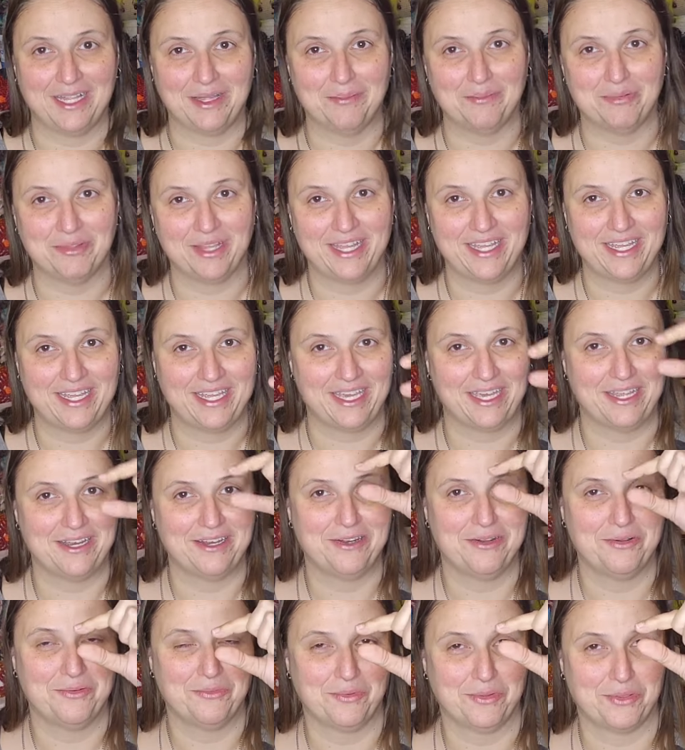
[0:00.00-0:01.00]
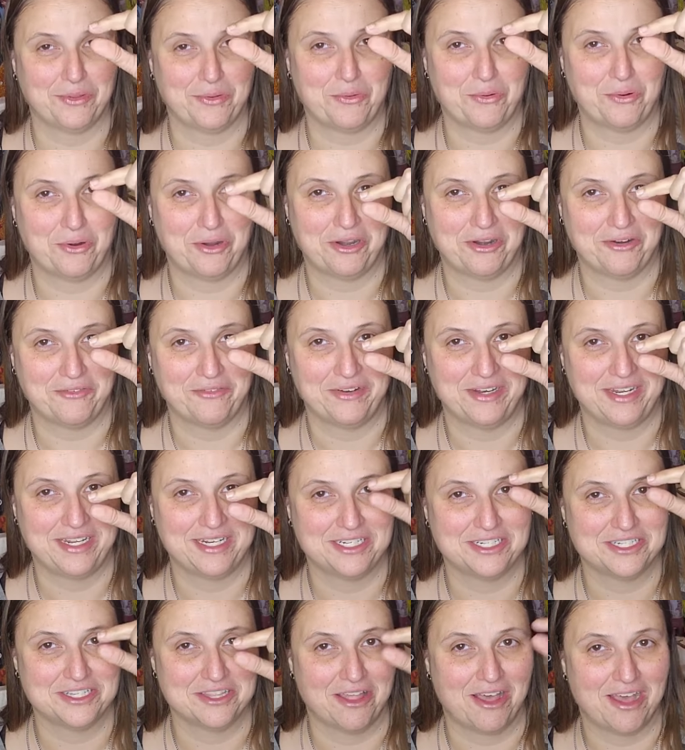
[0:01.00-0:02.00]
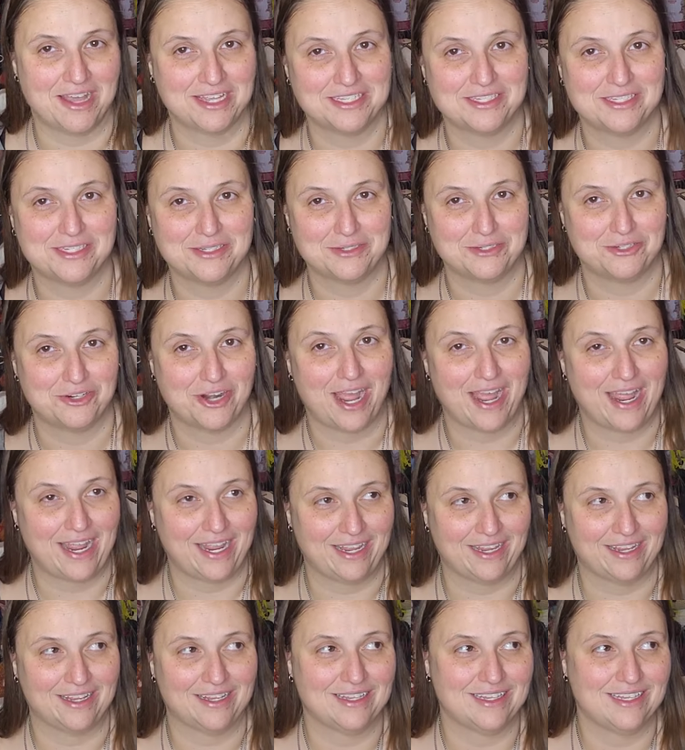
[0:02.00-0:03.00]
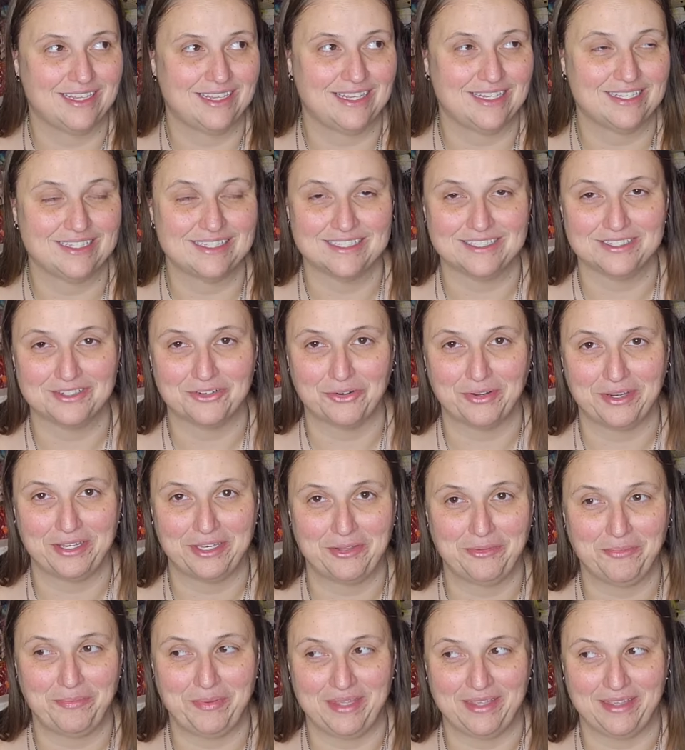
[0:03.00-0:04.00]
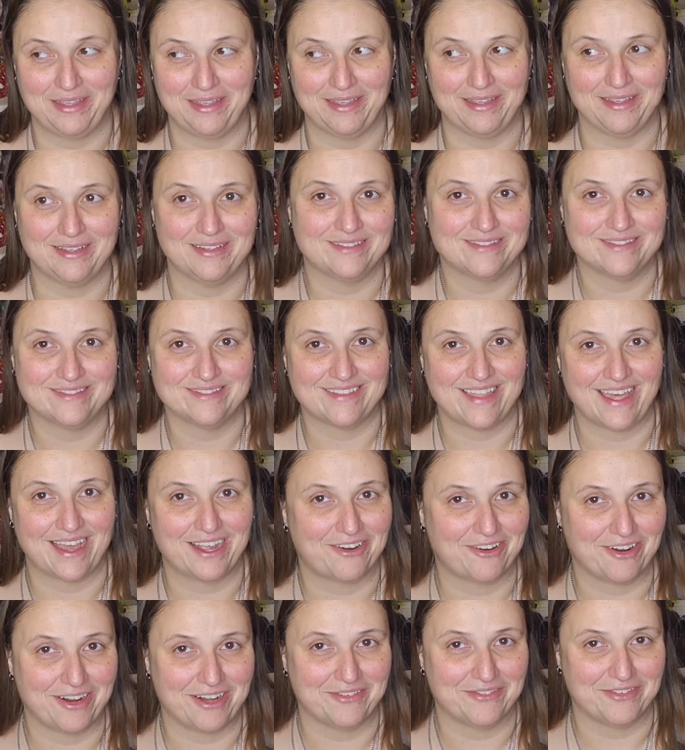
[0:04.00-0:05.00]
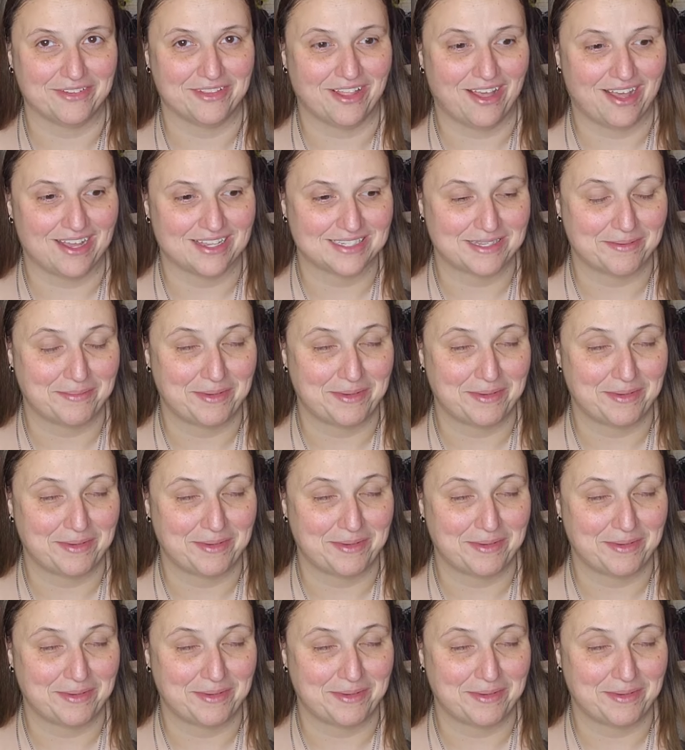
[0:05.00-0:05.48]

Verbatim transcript: a blanket with a quarter of an inch lost to drying isn't going to be that great of a loss.